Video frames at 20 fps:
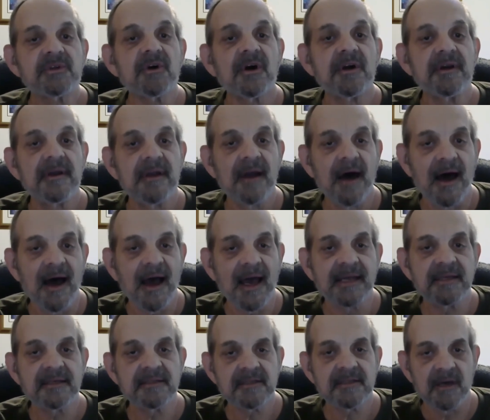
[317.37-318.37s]
are
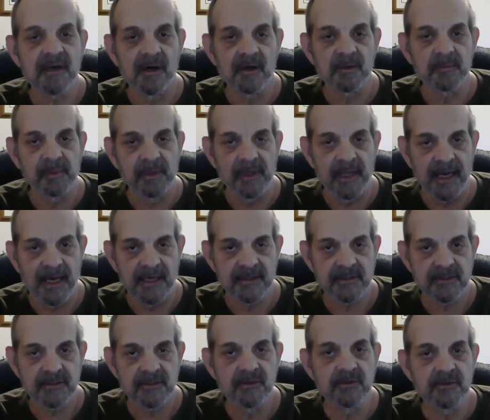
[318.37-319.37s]
9 tongue
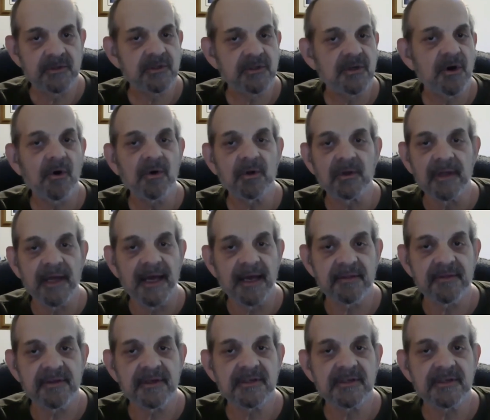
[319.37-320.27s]
blasts whose total length